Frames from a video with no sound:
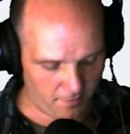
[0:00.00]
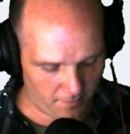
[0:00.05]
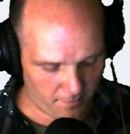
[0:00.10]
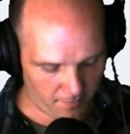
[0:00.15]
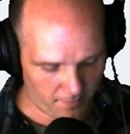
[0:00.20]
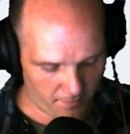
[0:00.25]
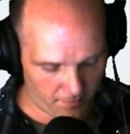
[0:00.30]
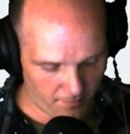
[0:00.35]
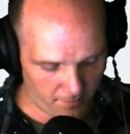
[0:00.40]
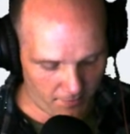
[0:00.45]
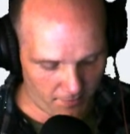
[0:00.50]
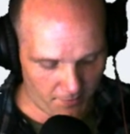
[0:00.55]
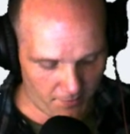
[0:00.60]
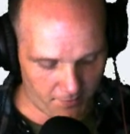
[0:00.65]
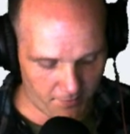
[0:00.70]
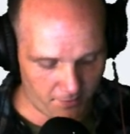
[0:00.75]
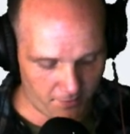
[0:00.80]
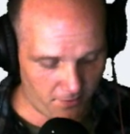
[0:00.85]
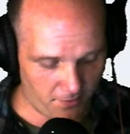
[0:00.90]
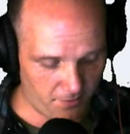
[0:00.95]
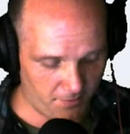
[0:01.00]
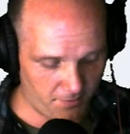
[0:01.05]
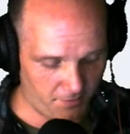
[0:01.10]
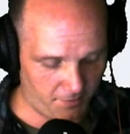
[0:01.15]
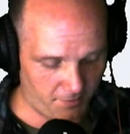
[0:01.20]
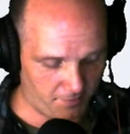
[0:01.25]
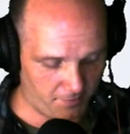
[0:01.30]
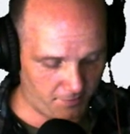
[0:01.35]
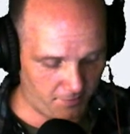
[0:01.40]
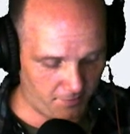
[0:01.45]
Let's go to
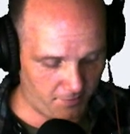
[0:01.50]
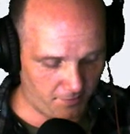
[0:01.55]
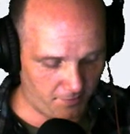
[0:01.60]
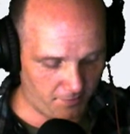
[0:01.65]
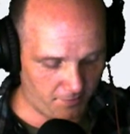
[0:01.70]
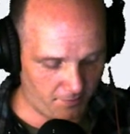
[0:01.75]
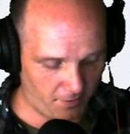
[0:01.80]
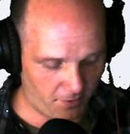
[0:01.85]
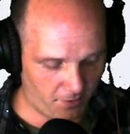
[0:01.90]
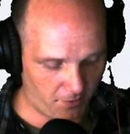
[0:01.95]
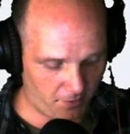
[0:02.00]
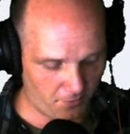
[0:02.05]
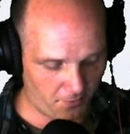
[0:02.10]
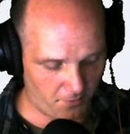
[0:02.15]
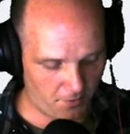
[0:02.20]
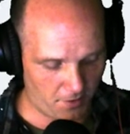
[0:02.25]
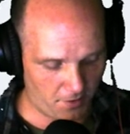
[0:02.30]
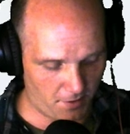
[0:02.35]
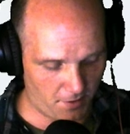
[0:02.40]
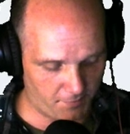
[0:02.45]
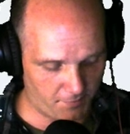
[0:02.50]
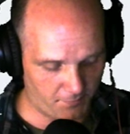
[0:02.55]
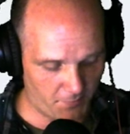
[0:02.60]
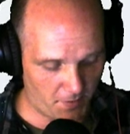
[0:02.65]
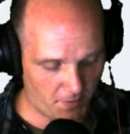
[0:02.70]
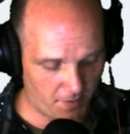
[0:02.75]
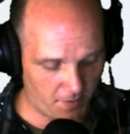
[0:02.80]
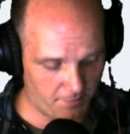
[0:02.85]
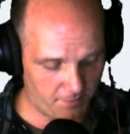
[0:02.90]
this here hotspot.